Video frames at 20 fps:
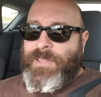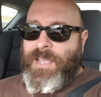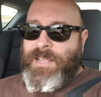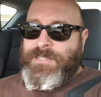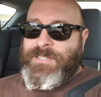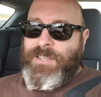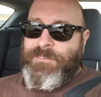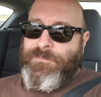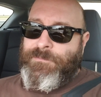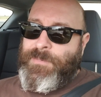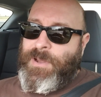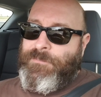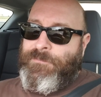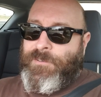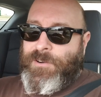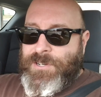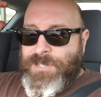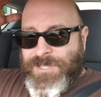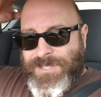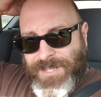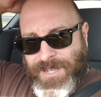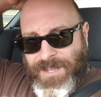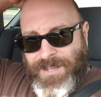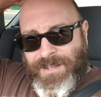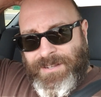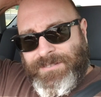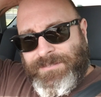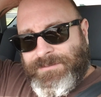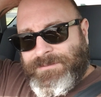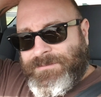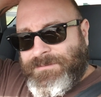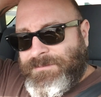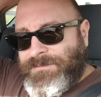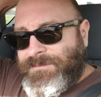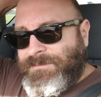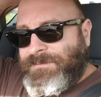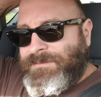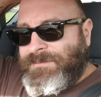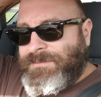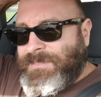that's it for my first
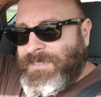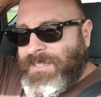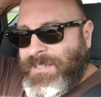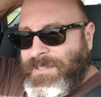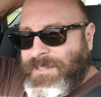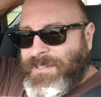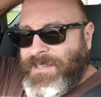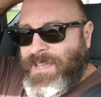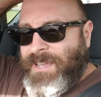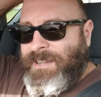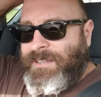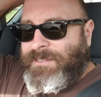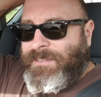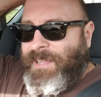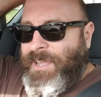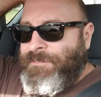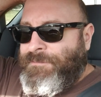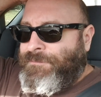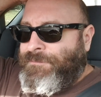kind of life